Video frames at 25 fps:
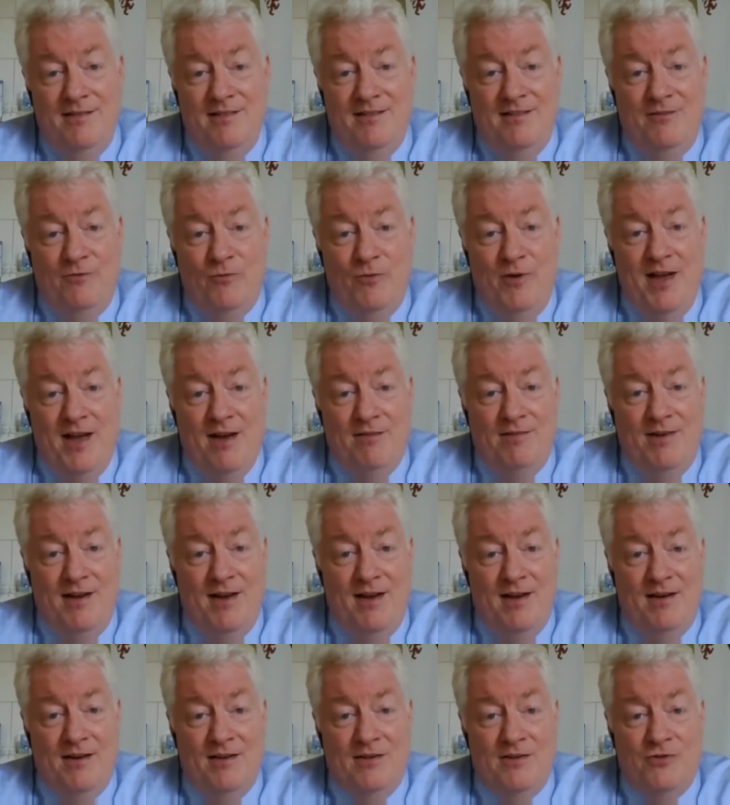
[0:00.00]
we haven't
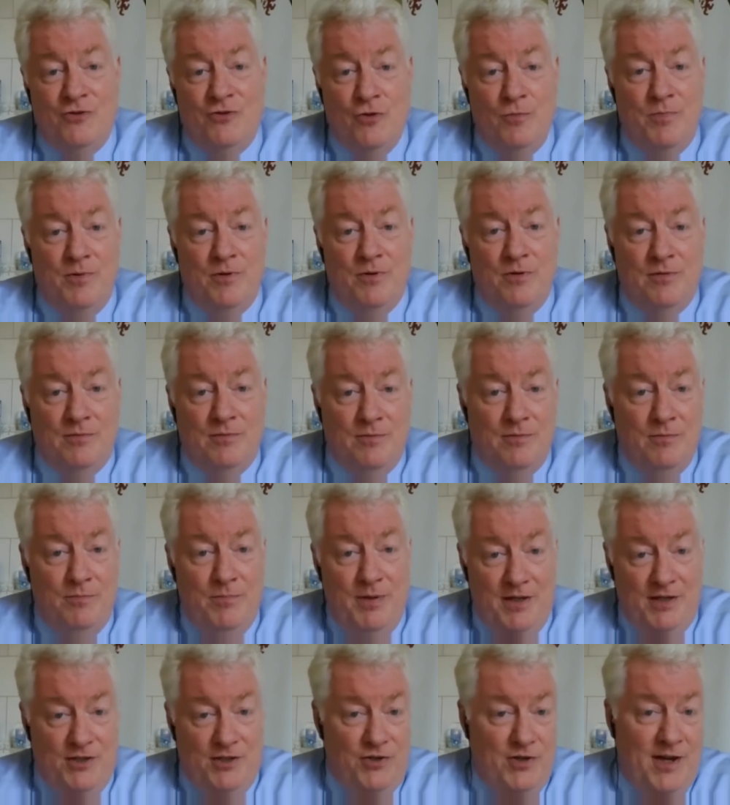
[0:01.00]
had a super
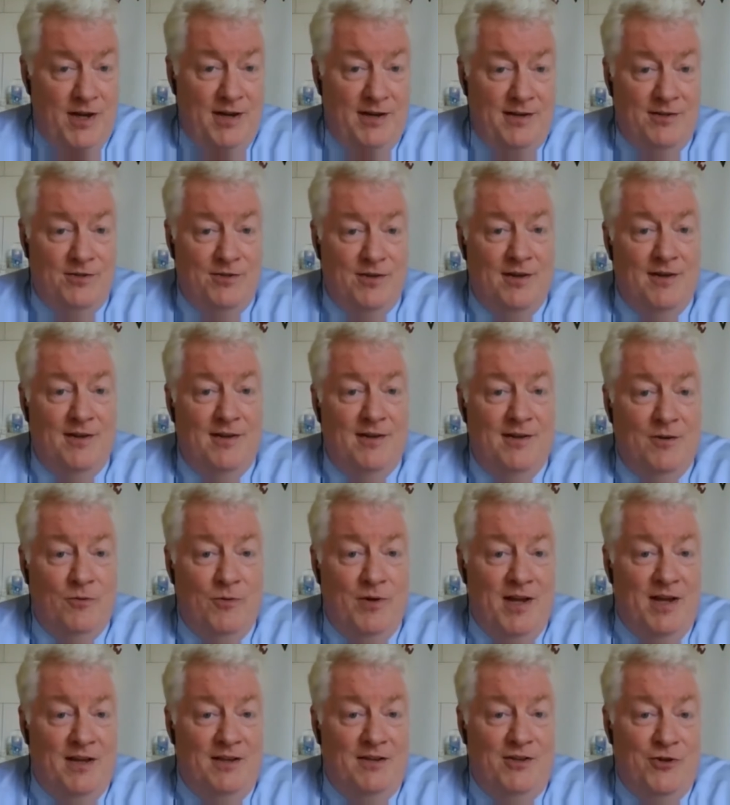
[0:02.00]
big change.
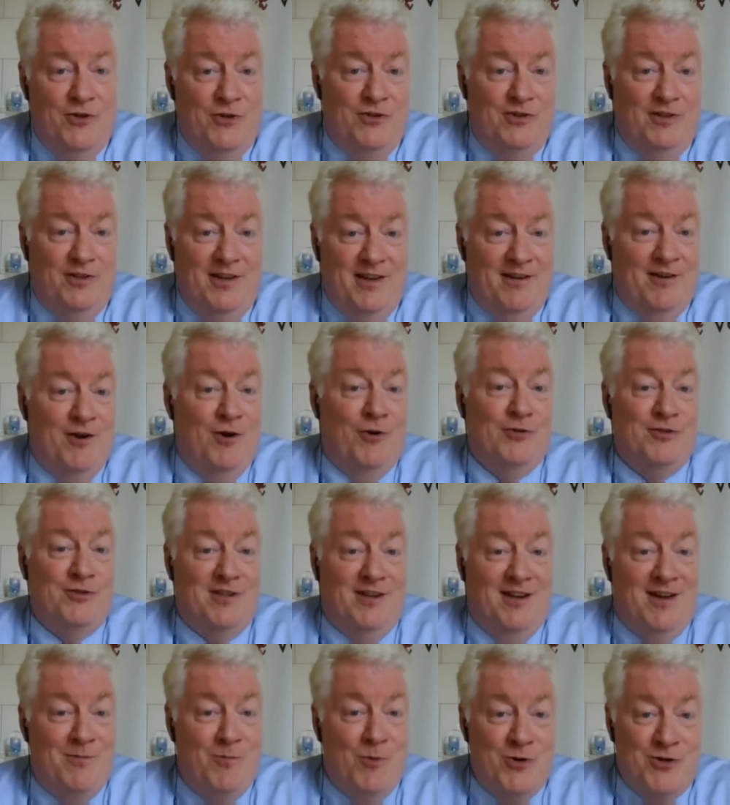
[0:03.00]
We usually
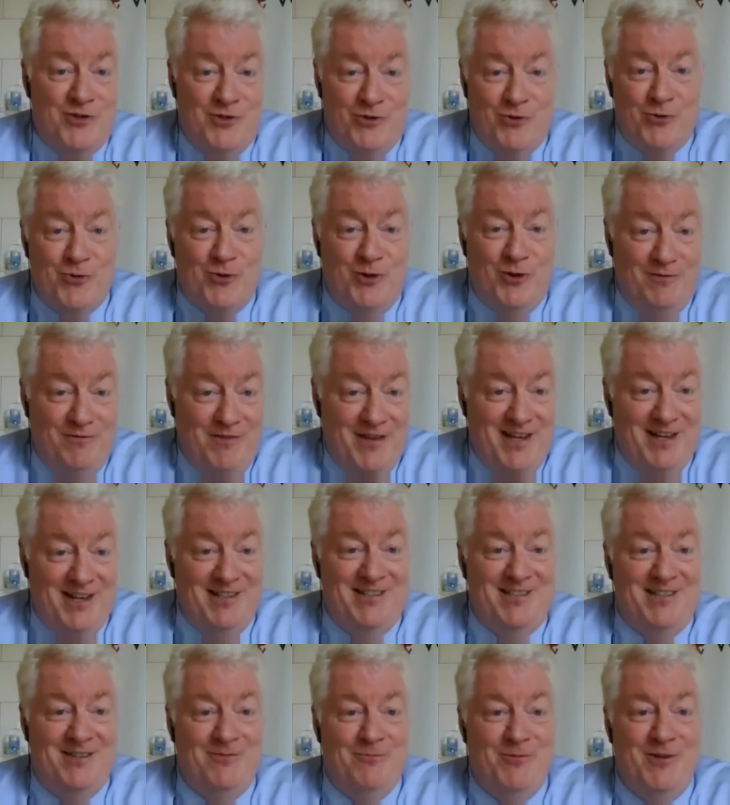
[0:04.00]
host a lot more social
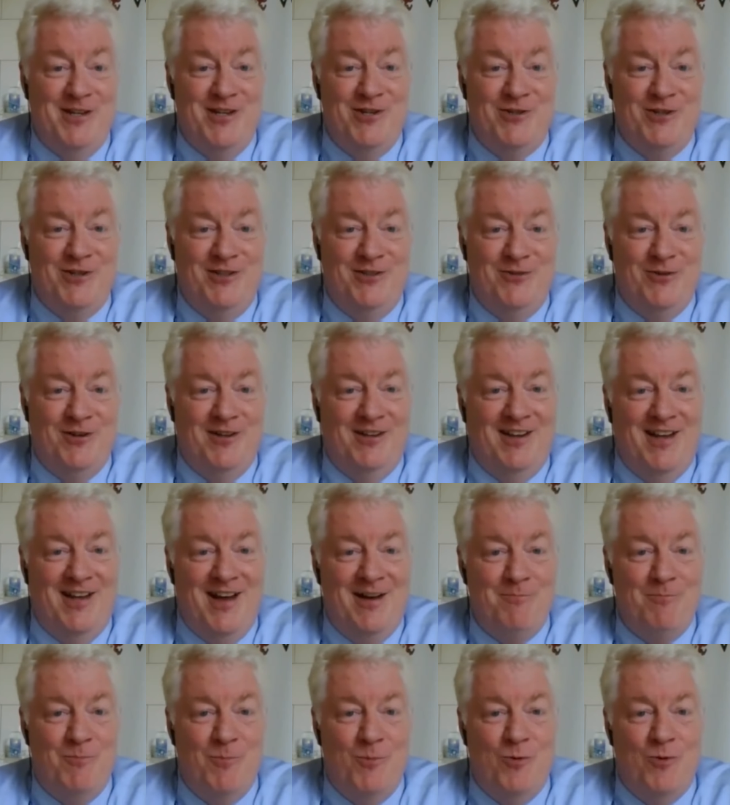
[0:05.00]
events, and we usually do a
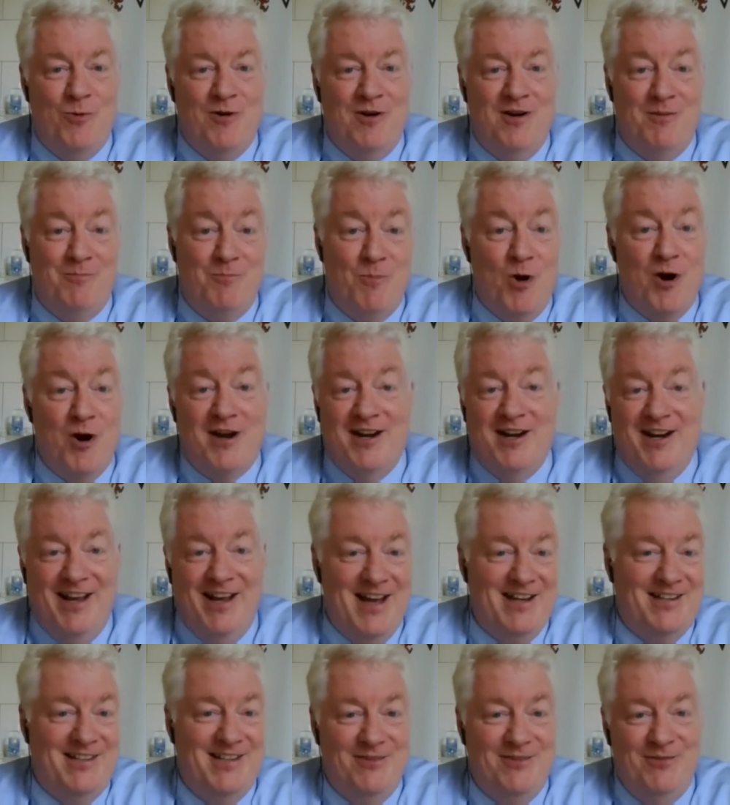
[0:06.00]
lot more marketing
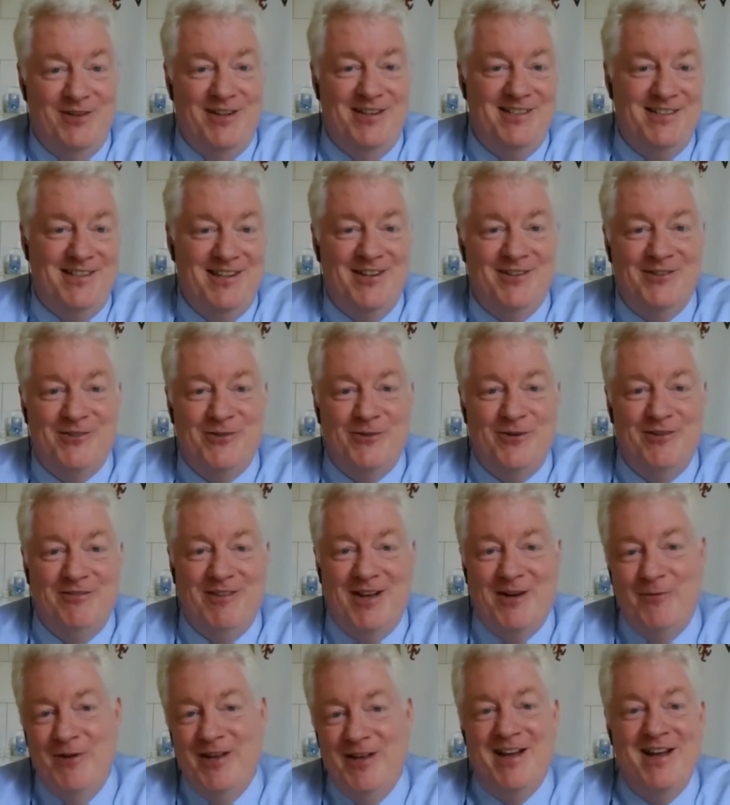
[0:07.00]
activities. Sort of
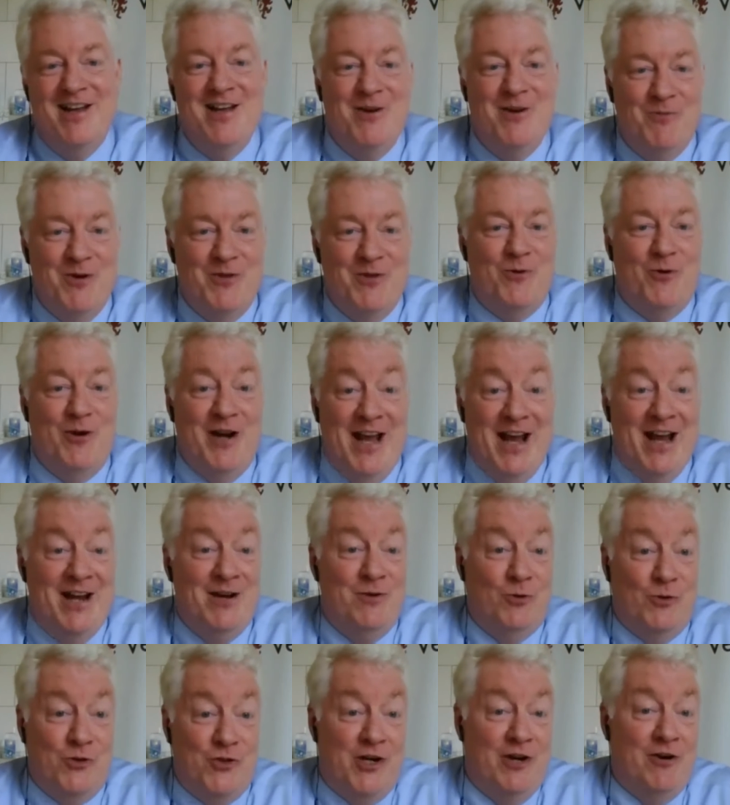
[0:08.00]
like we throw an
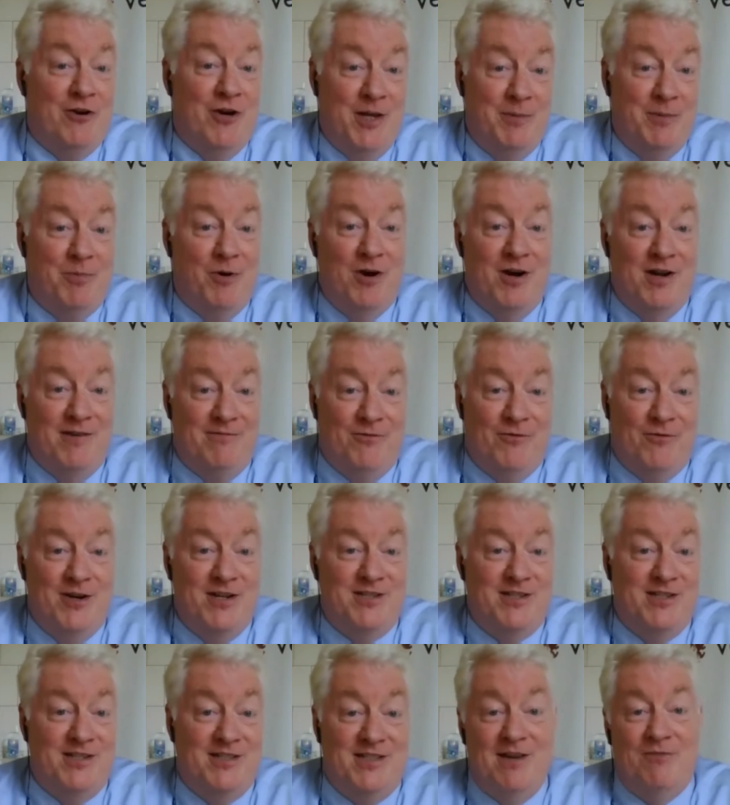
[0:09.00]
annual charity party, for
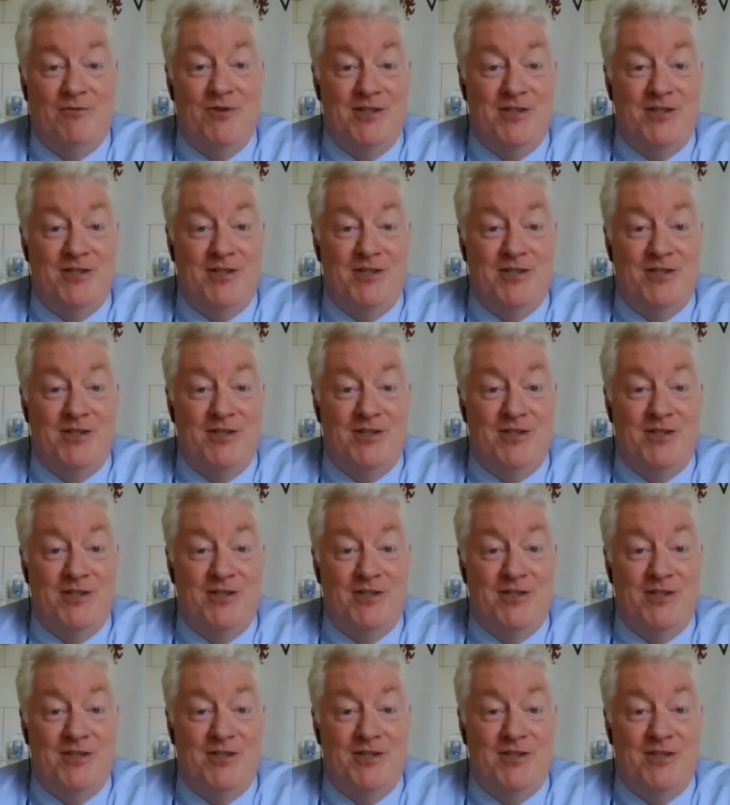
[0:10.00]
instance, every